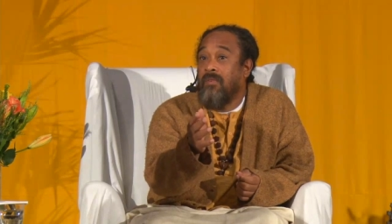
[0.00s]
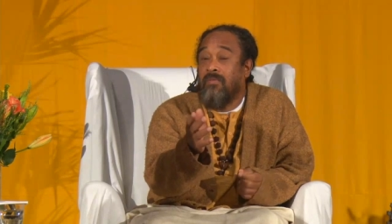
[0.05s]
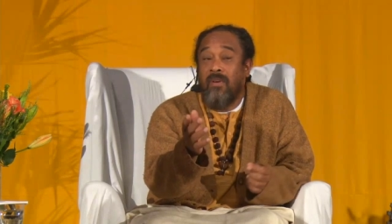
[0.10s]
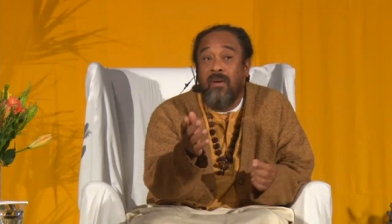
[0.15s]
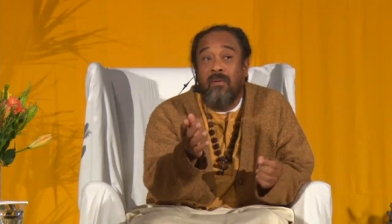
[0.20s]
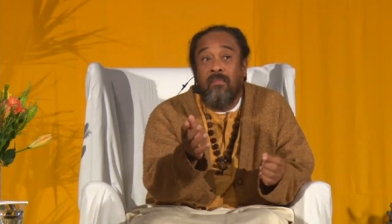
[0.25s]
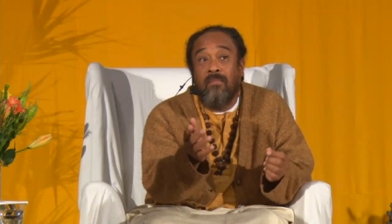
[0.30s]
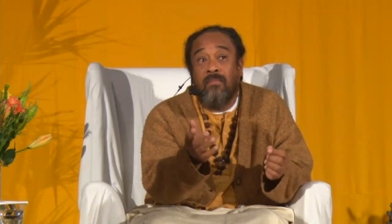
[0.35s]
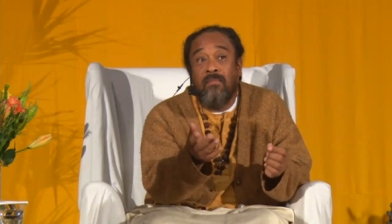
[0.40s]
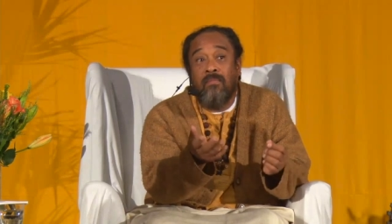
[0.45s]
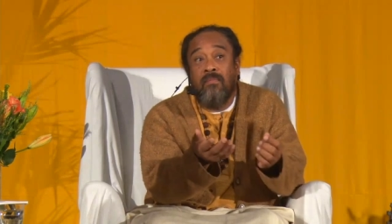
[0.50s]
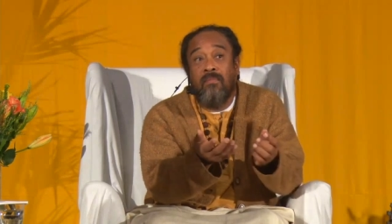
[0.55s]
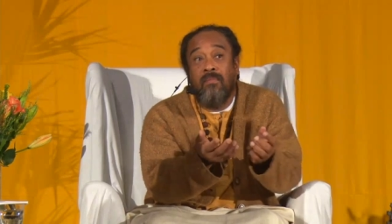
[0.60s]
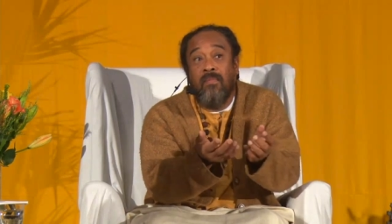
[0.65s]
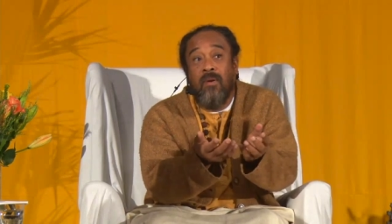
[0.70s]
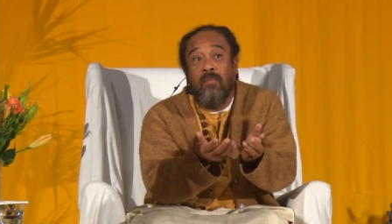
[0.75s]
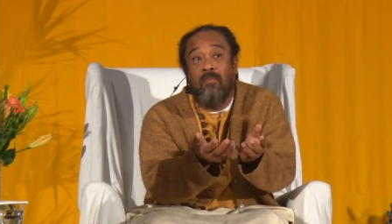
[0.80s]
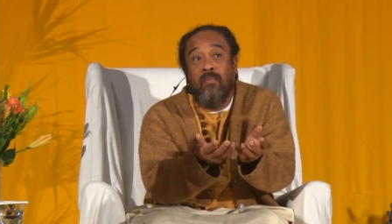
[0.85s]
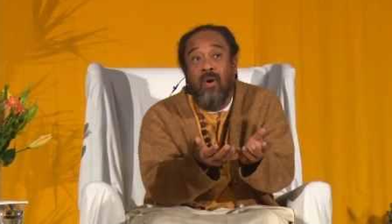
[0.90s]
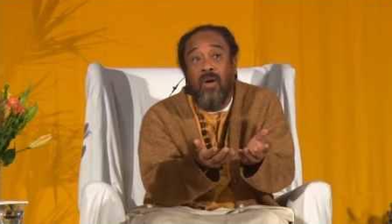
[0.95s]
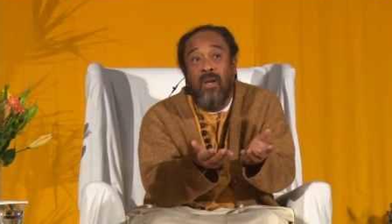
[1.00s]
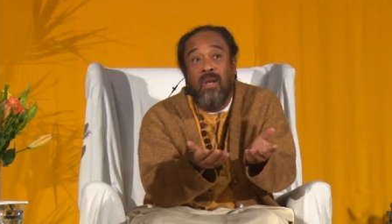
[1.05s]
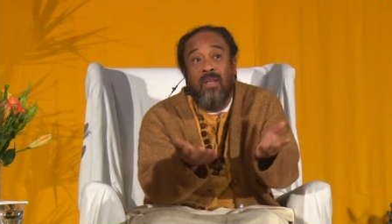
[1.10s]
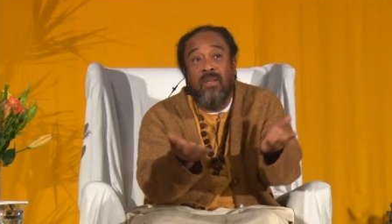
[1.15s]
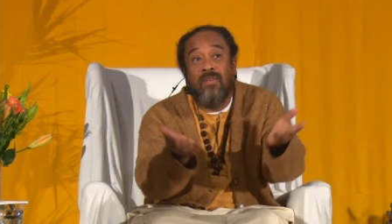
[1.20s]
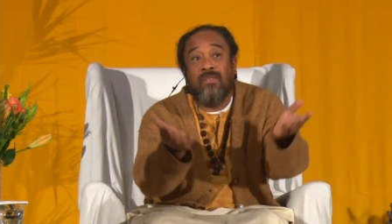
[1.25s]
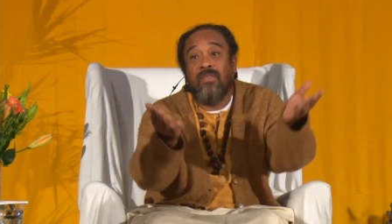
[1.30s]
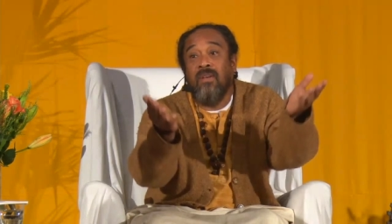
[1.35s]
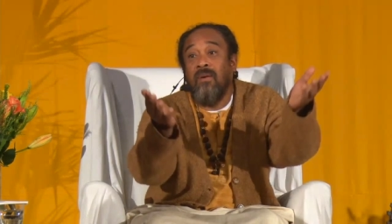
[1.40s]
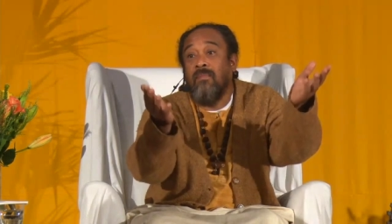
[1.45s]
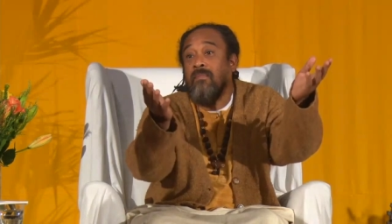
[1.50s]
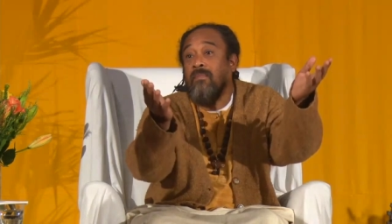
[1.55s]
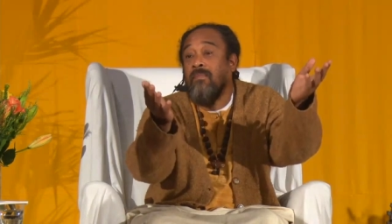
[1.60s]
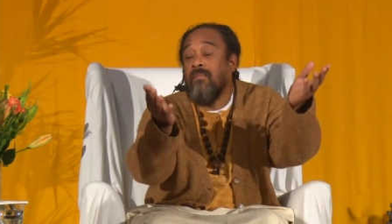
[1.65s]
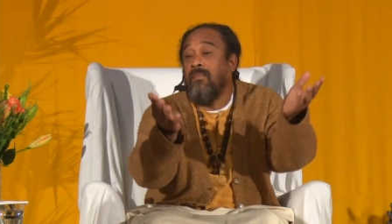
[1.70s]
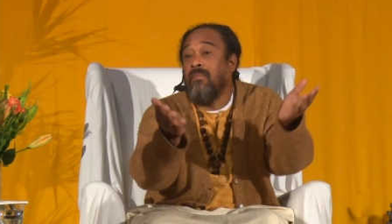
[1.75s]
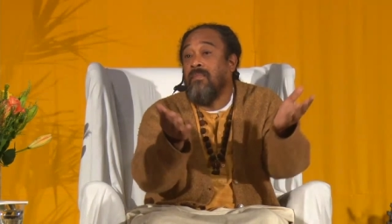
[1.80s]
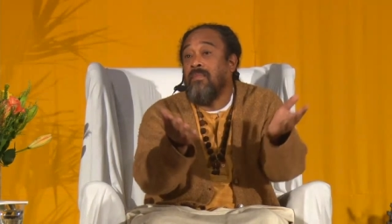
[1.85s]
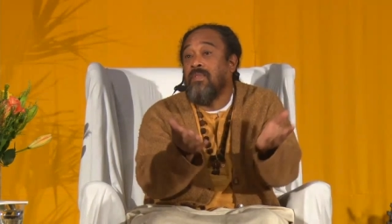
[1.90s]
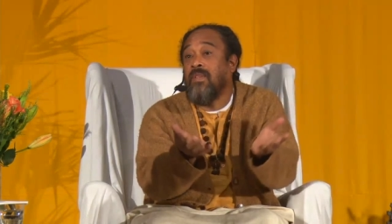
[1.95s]
If I'm boiling
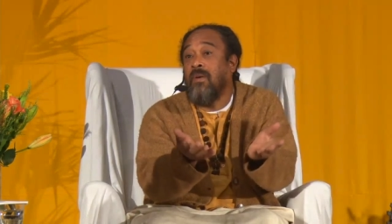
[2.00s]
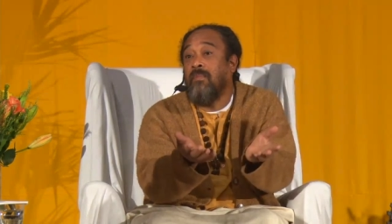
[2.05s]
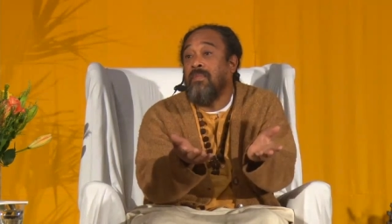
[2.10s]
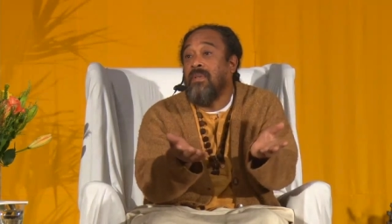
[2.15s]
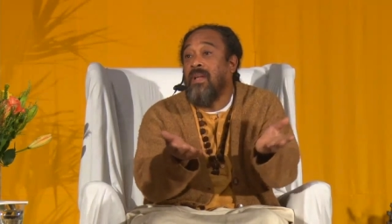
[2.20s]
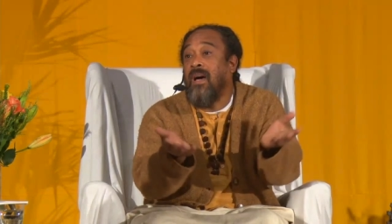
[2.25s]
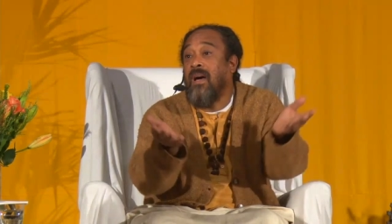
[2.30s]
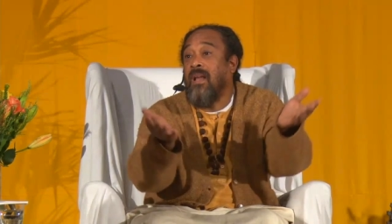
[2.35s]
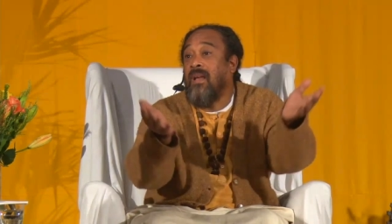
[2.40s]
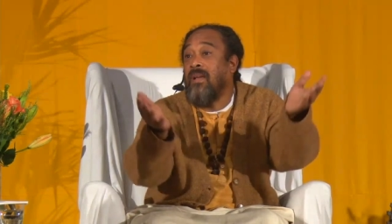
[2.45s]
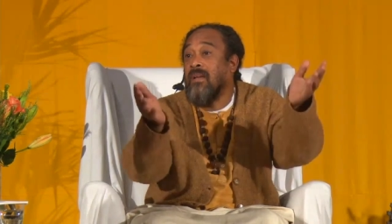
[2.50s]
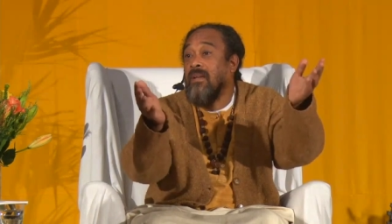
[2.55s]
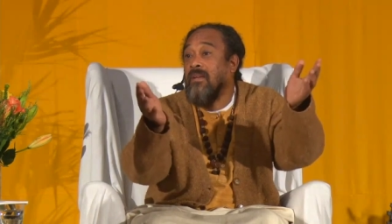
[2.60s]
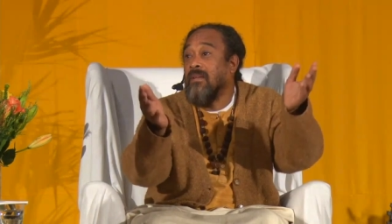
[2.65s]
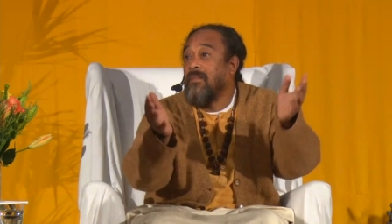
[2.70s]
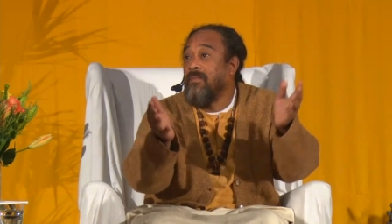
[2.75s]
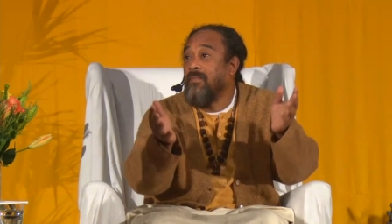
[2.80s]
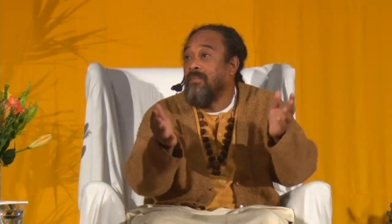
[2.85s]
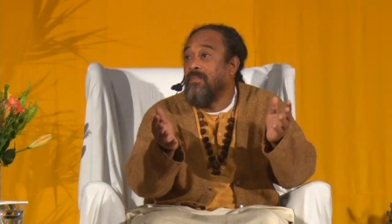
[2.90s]
some dal,